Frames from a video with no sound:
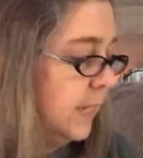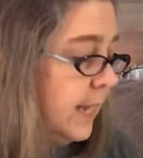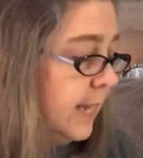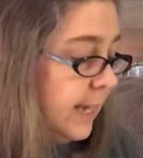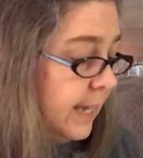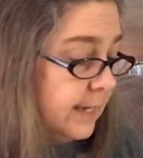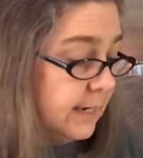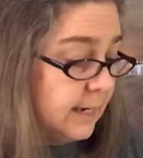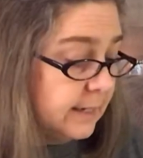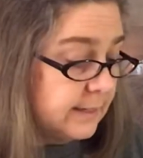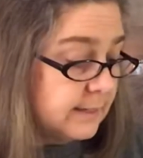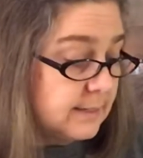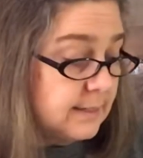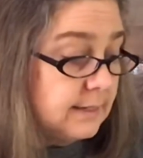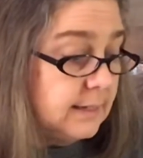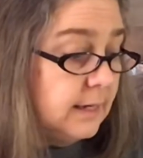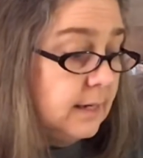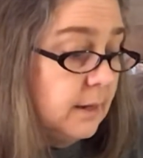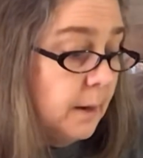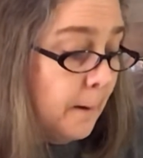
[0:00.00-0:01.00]
and I can
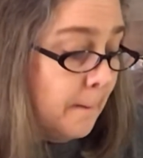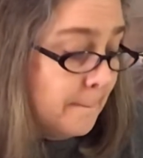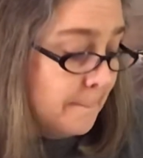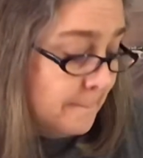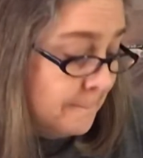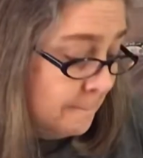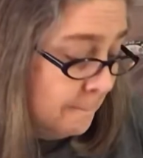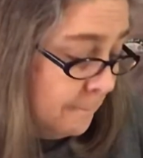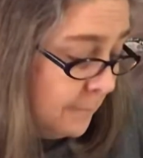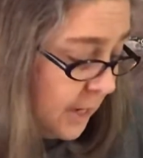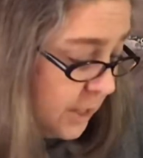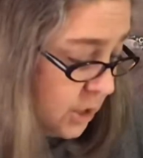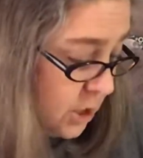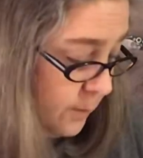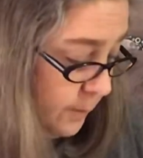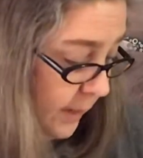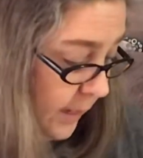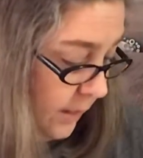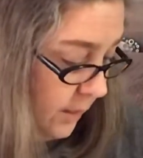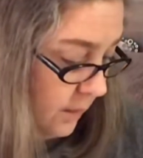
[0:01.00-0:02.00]
see it much
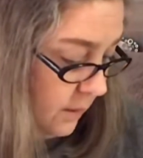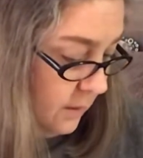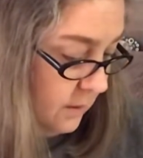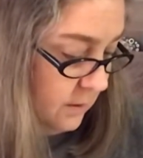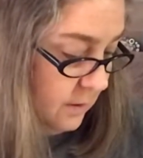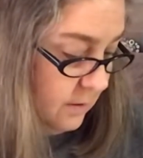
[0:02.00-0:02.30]
better.